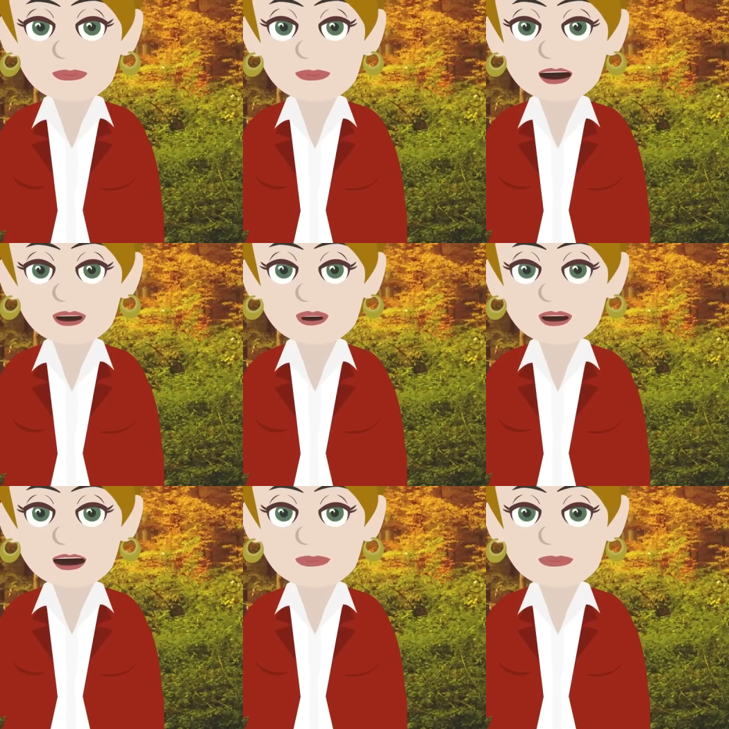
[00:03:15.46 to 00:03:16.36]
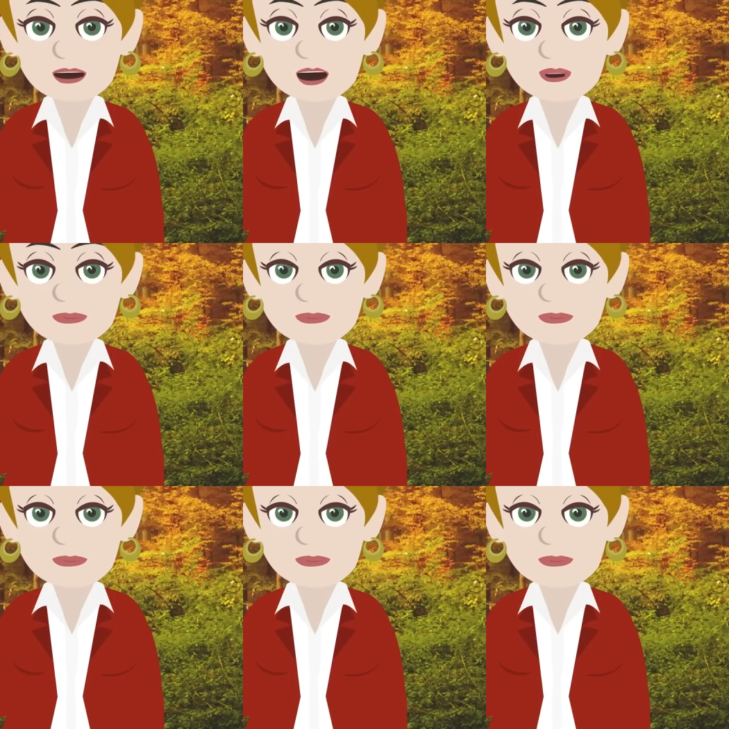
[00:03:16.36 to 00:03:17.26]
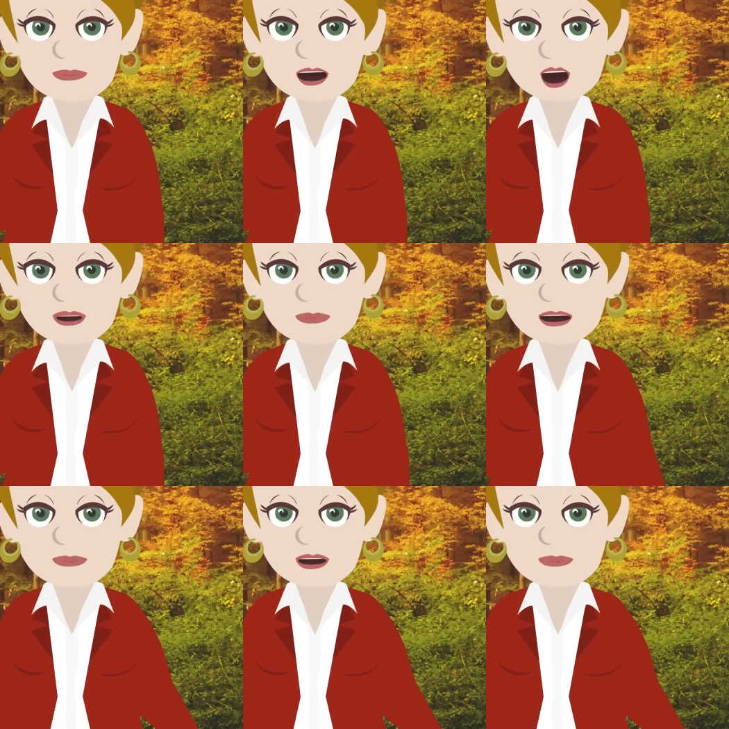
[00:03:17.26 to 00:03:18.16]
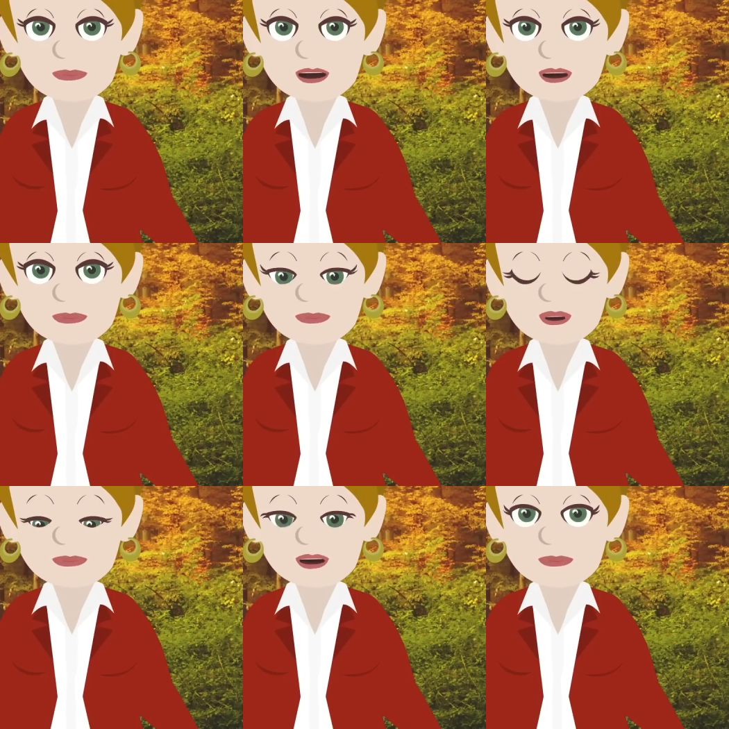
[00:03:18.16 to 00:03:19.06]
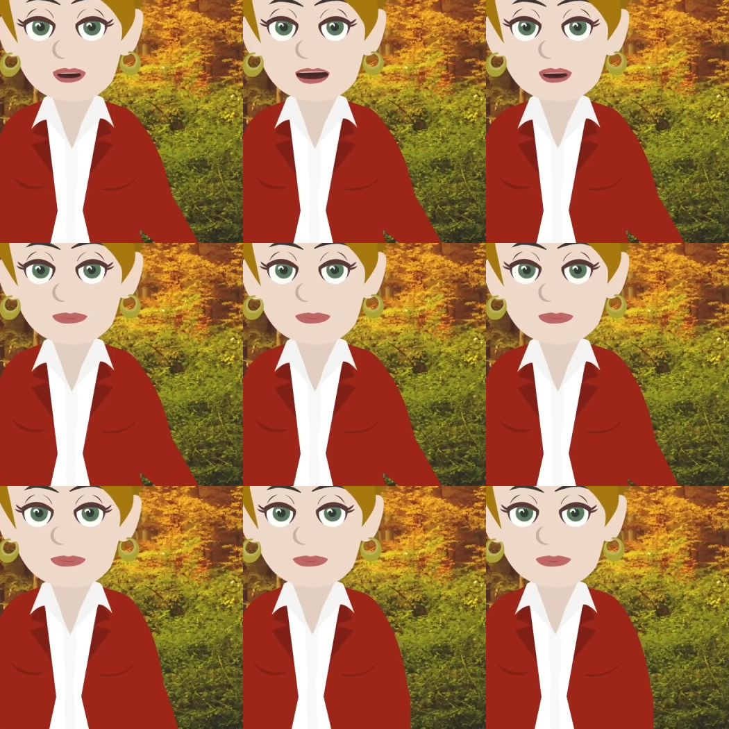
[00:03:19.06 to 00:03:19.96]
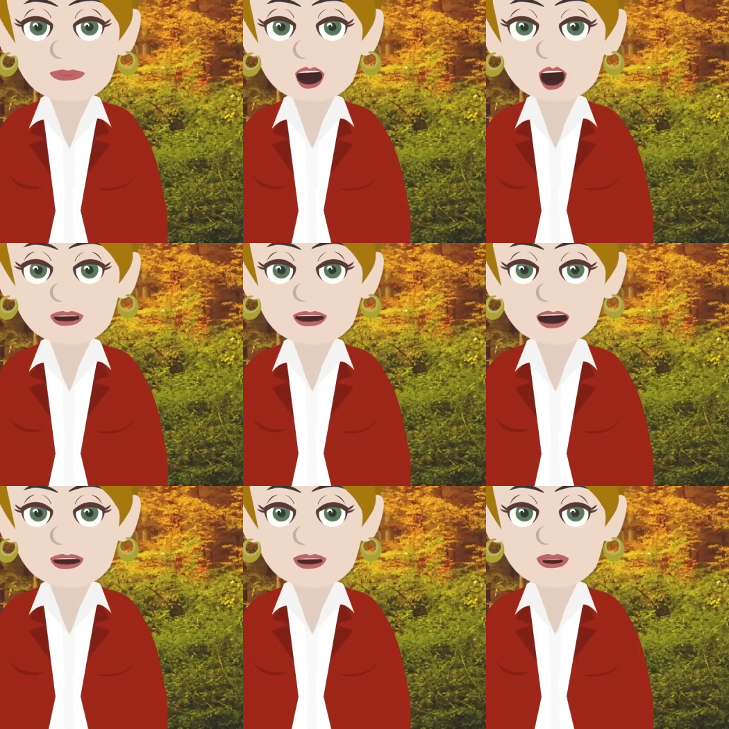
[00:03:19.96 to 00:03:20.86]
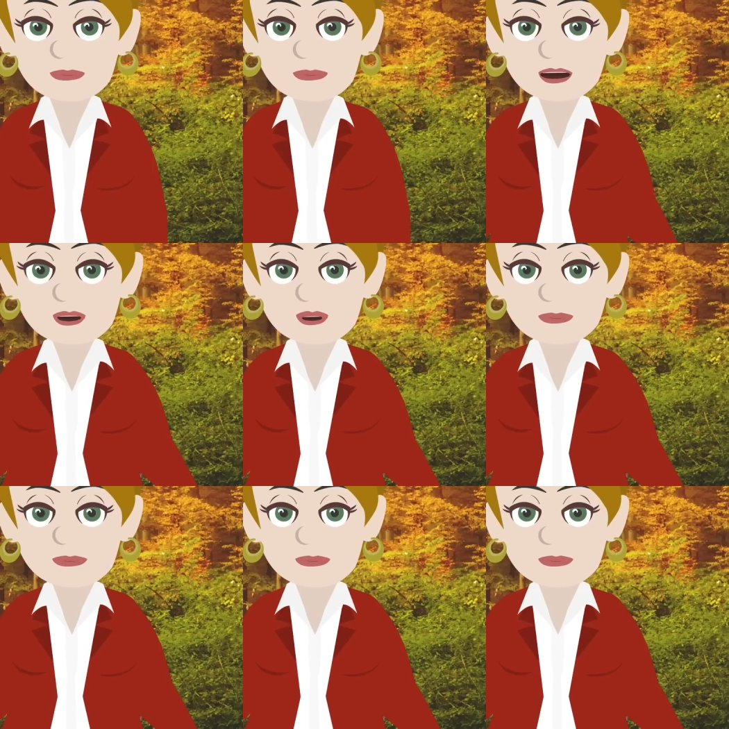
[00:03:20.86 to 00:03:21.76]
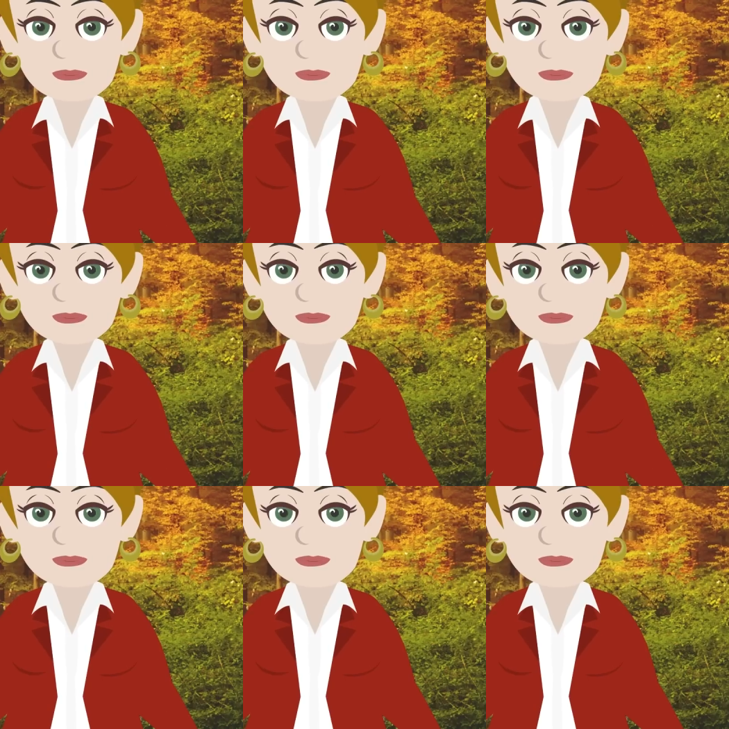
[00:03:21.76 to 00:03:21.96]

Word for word: being up and surgically insert, it would be this well being abounds,